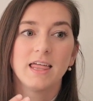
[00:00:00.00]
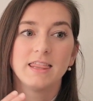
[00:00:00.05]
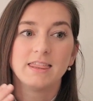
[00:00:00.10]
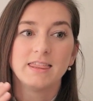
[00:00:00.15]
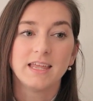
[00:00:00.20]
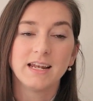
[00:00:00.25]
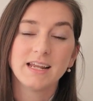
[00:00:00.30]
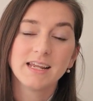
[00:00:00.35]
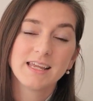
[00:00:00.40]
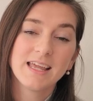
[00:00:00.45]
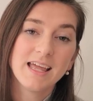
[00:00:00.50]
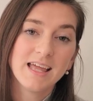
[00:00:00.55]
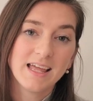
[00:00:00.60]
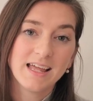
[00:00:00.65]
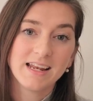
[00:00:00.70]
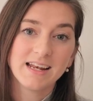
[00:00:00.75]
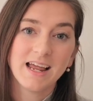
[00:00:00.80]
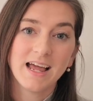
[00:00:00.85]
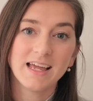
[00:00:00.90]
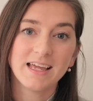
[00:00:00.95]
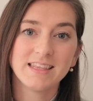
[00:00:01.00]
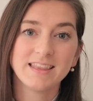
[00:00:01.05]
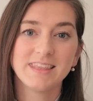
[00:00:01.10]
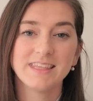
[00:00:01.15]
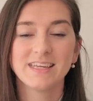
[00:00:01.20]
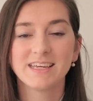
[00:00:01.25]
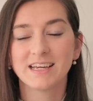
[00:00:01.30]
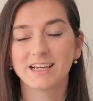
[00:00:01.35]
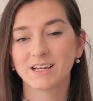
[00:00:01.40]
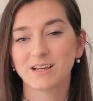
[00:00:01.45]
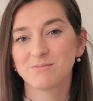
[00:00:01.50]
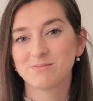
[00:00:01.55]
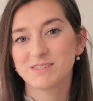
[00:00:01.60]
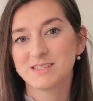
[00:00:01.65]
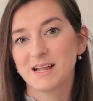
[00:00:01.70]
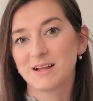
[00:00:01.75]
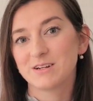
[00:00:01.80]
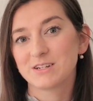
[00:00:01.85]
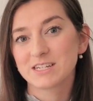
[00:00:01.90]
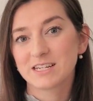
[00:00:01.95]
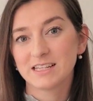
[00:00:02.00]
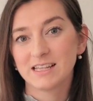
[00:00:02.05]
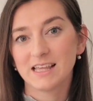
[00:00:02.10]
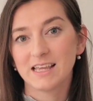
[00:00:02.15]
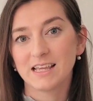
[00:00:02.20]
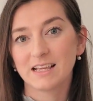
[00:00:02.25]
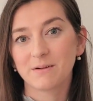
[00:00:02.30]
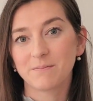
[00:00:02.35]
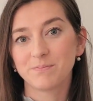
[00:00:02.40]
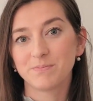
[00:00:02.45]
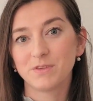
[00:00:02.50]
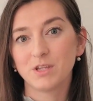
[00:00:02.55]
Then again, I think it comes down to like,